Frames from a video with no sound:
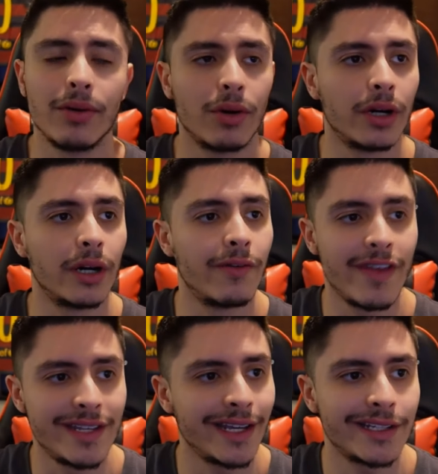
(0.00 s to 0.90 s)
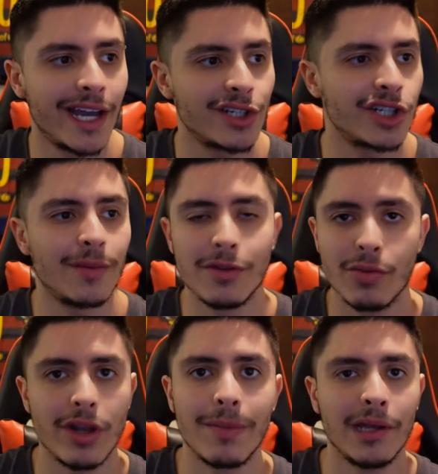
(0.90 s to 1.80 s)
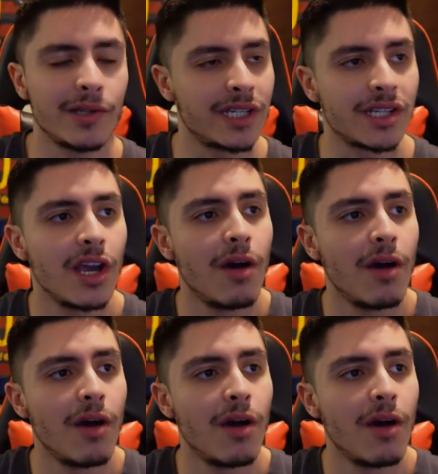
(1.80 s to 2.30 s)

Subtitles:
Or if they take it to extra time and they win on penalties.